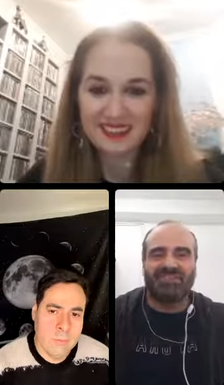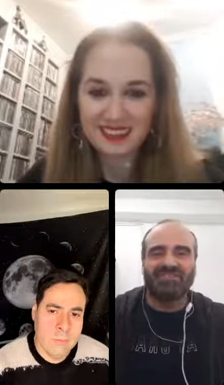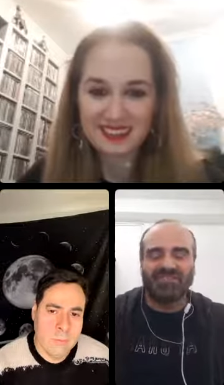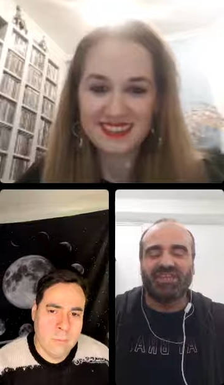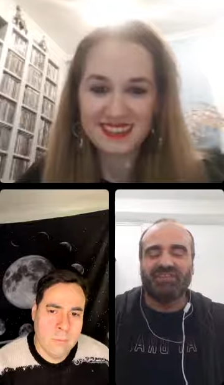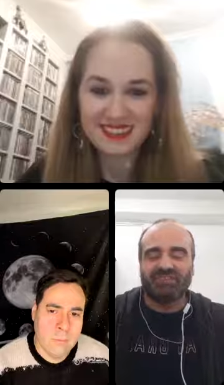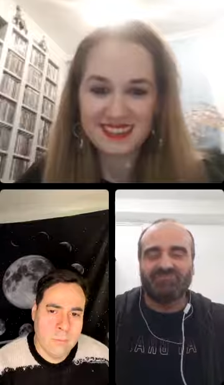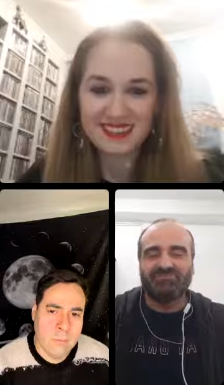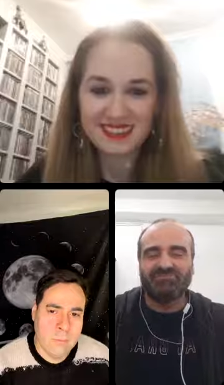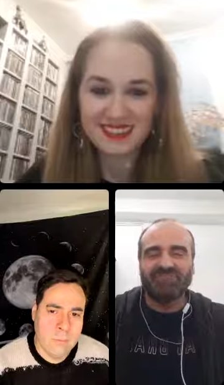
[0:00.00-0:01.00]
Speaker 1: in
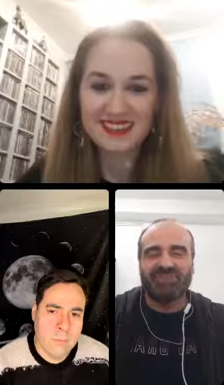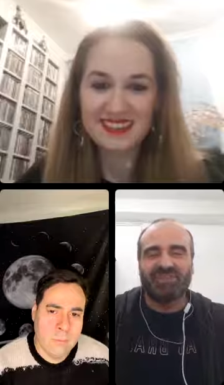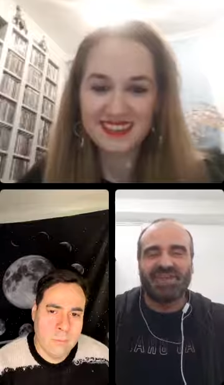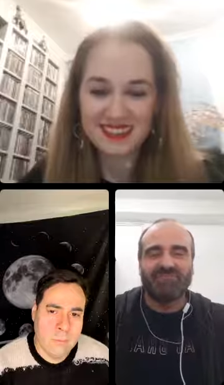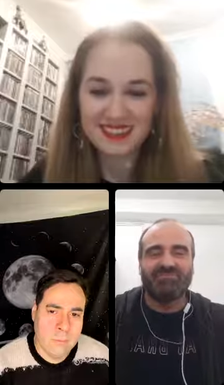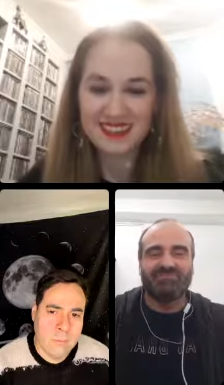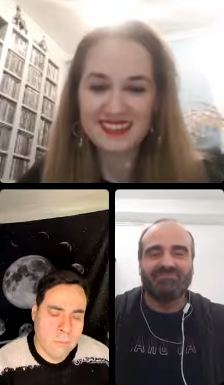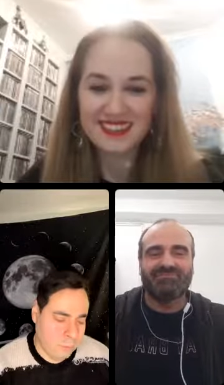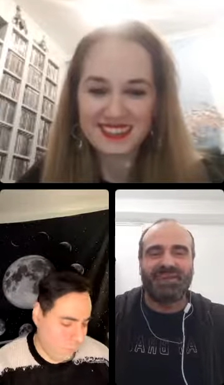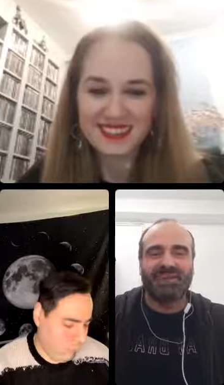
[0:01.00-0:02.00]
general. So mm.
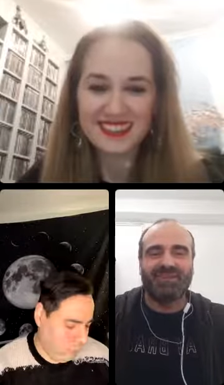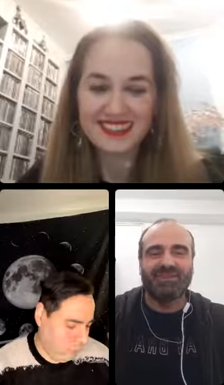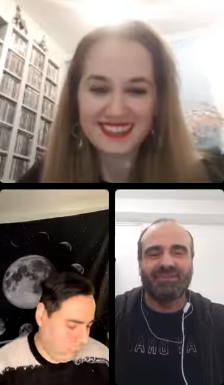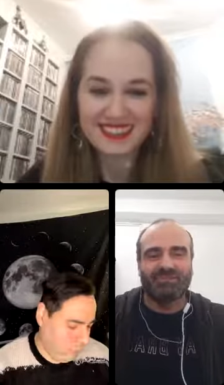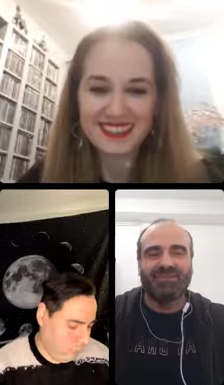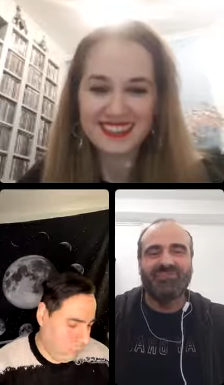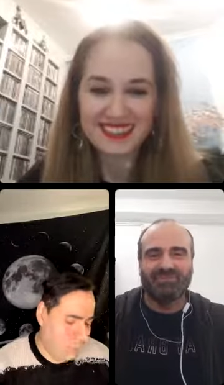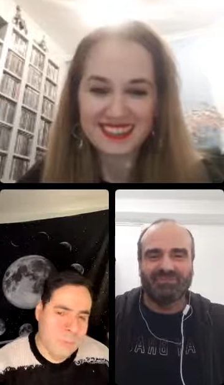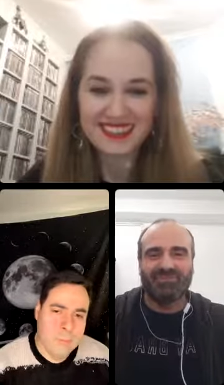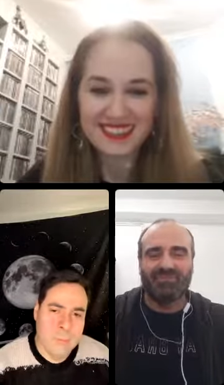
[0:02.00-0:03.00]
yeah, Michael would be
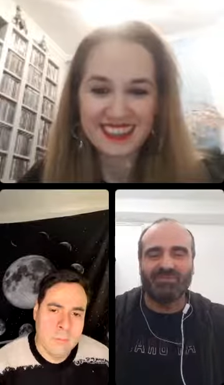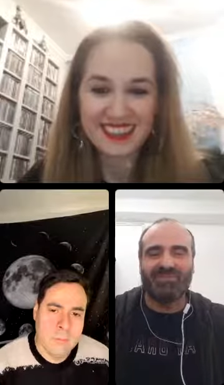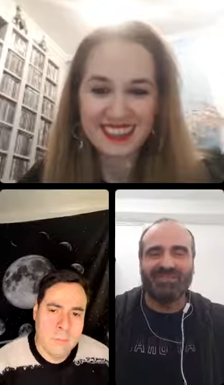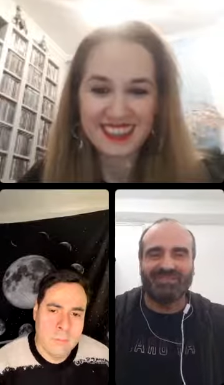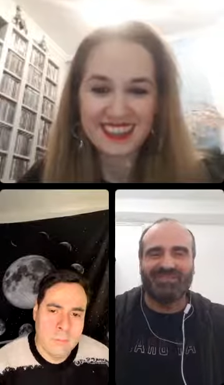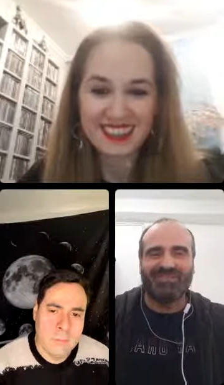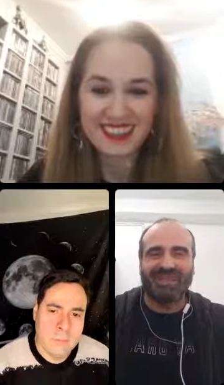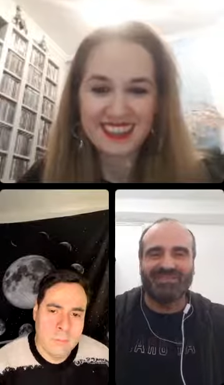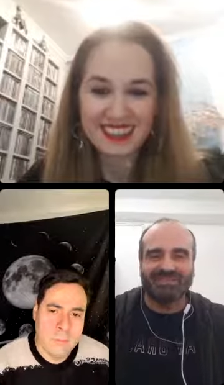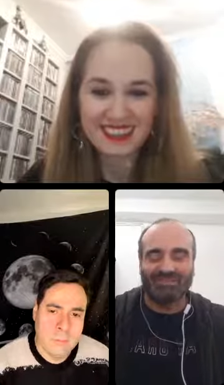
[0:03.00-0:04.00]
probably the,
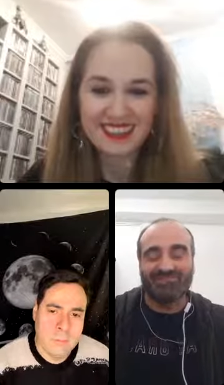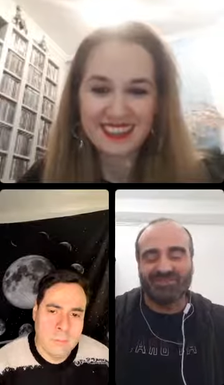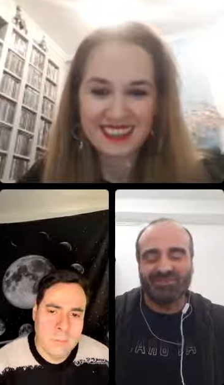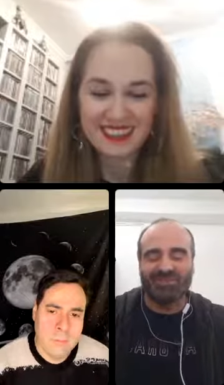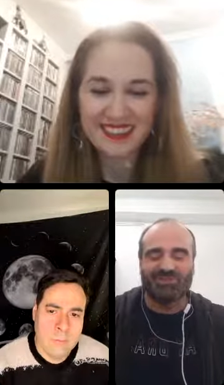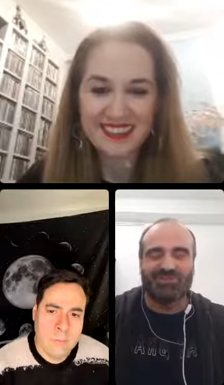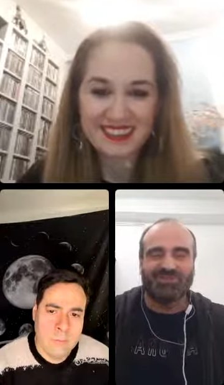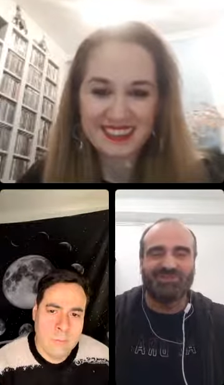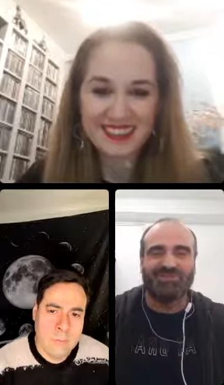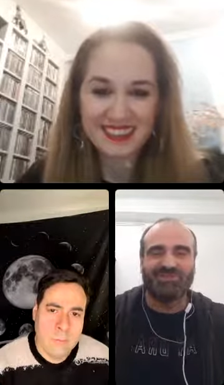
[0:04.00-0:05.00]
best, the the first
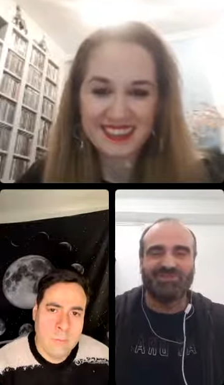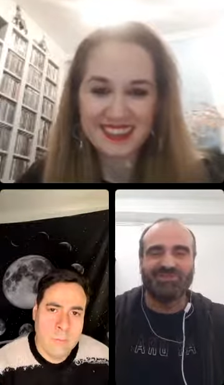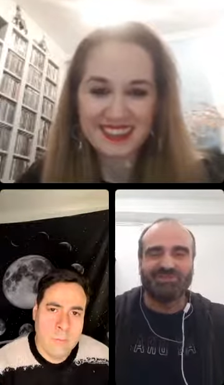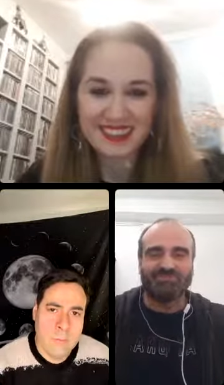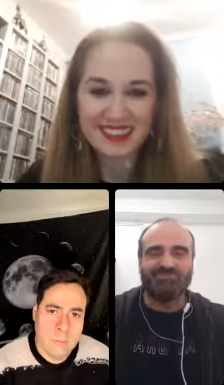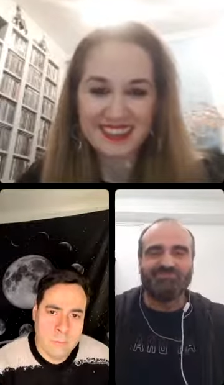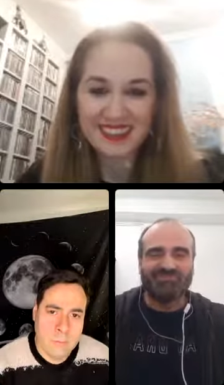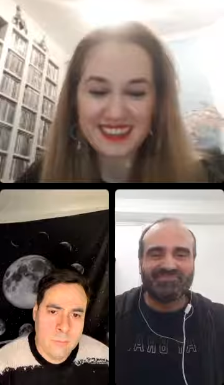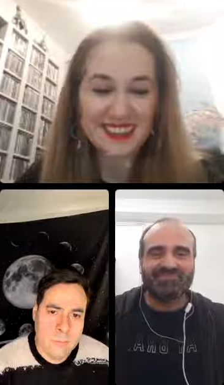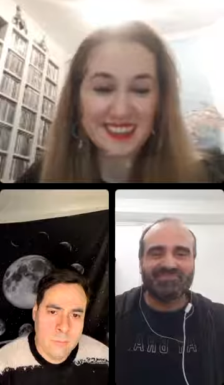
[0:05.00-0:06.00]
one to.
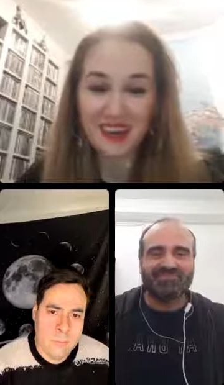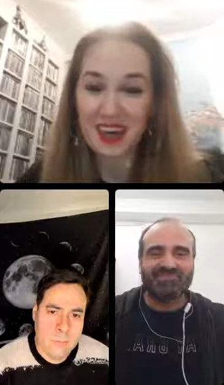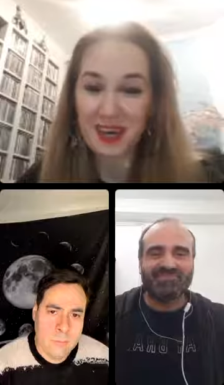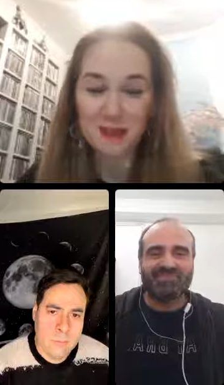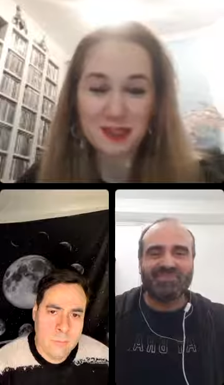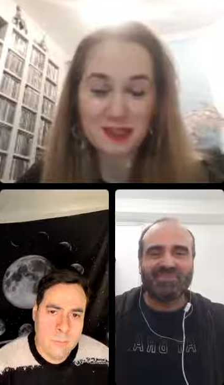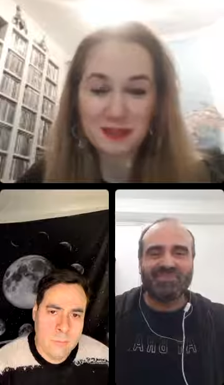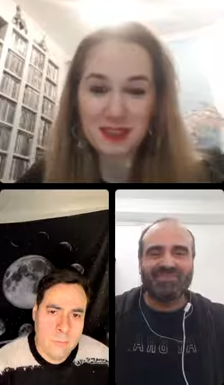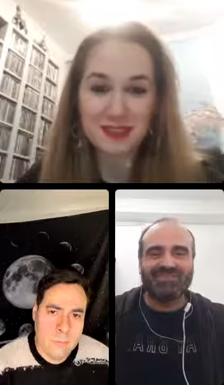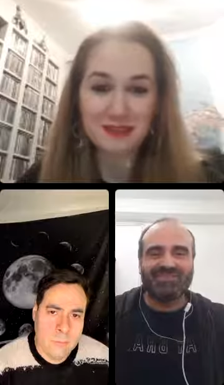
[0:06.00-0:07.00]
Speaker 2: So I wish you
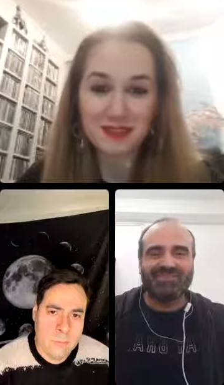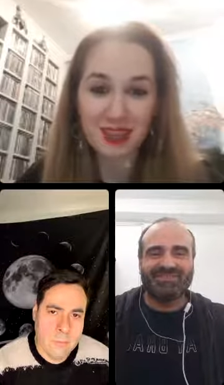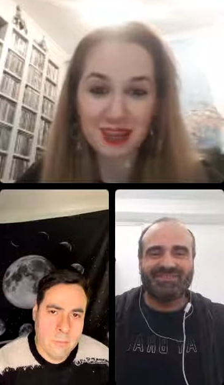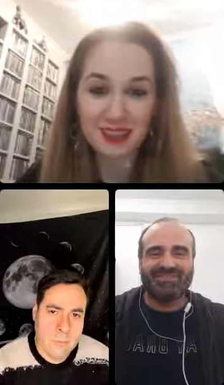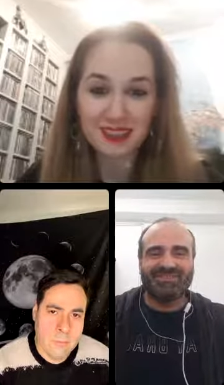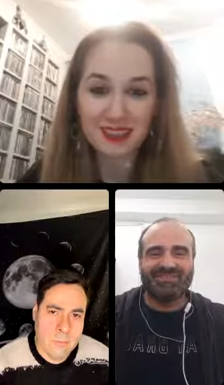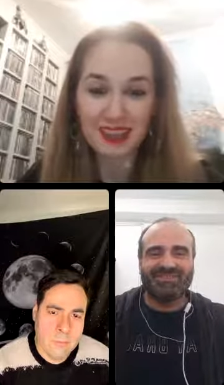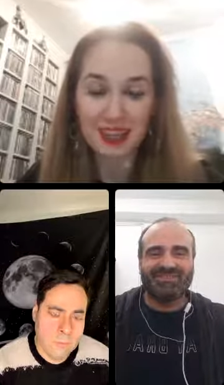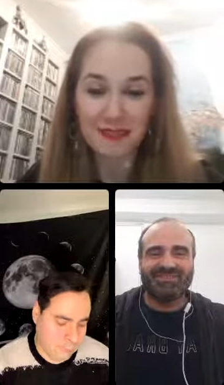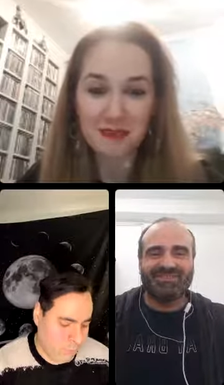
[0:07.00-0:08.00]
best of luck,
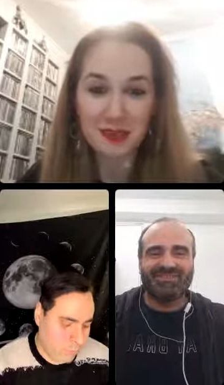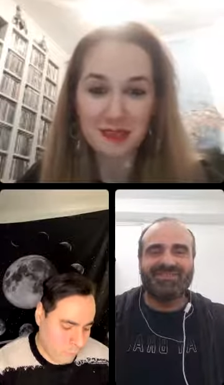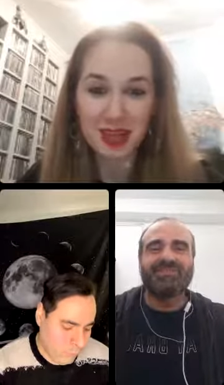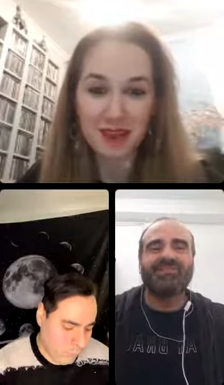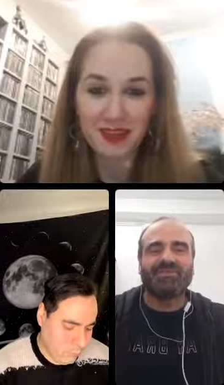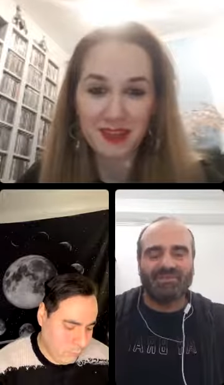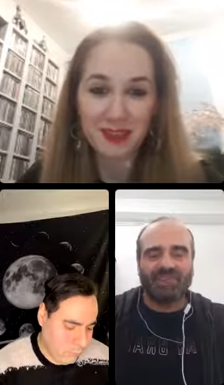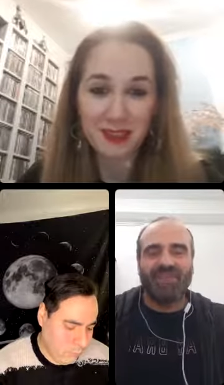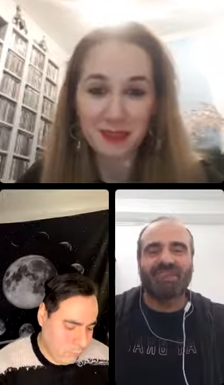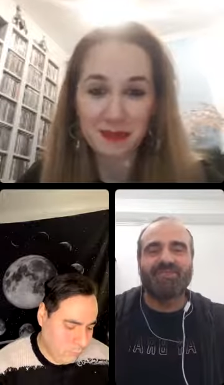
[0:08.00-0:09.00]
and I have no doubt
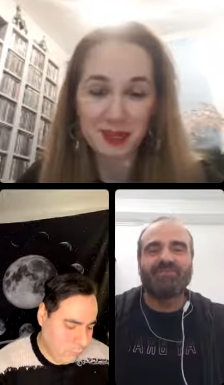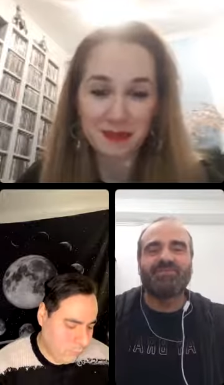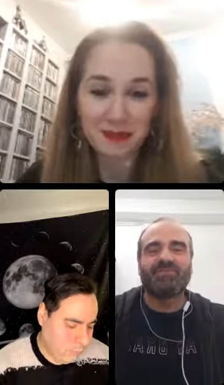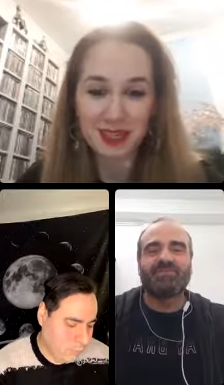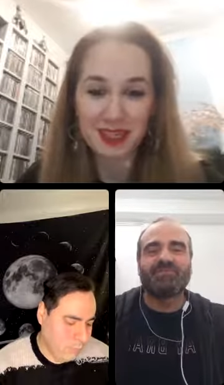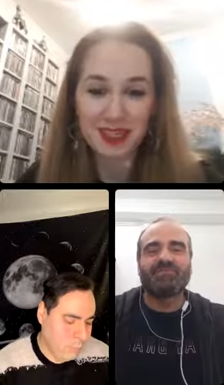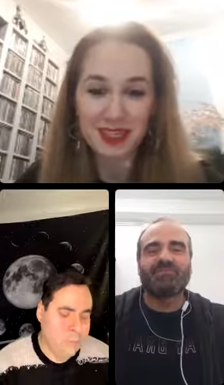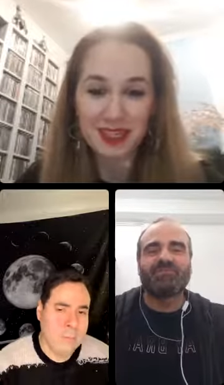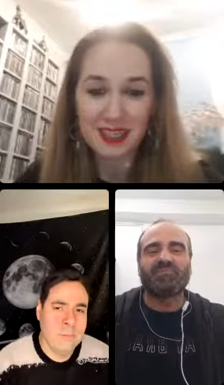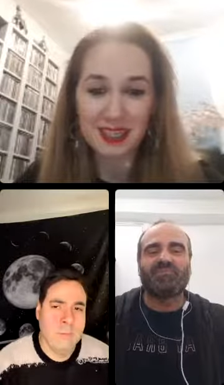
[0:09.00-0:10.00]
that this Thank dream uh,
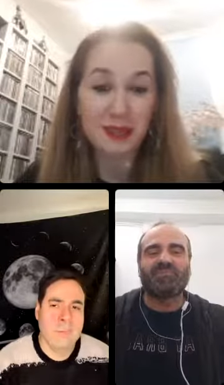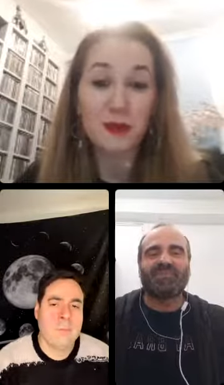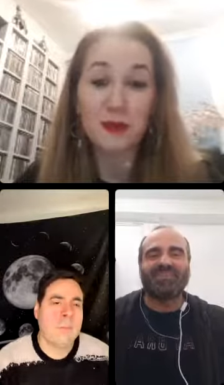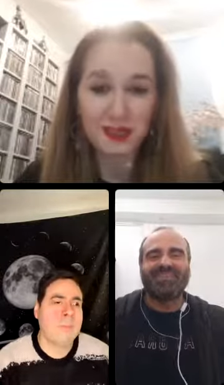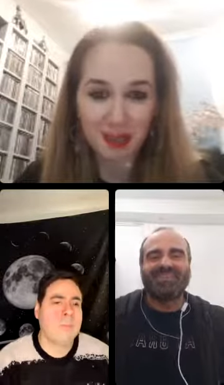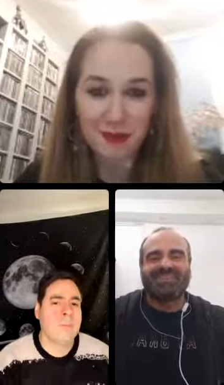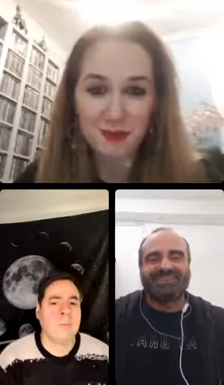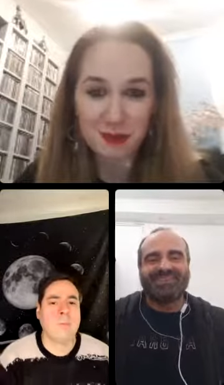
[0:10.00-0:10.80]
uh, will come